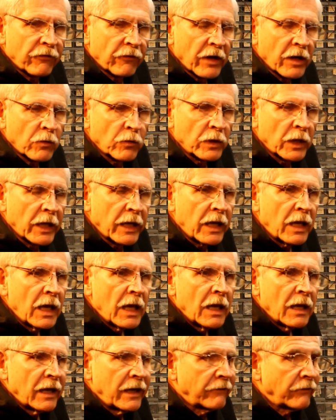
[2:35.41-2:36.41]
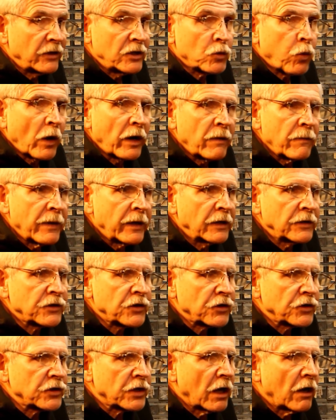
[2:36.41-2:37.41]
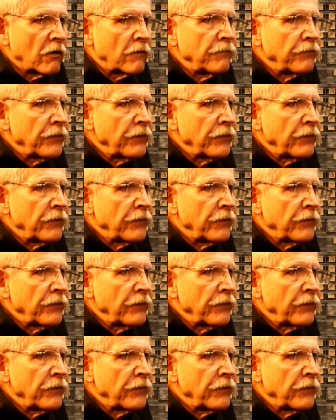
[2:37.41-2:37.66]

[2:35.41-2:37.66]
frequently, every 20 minutes or so,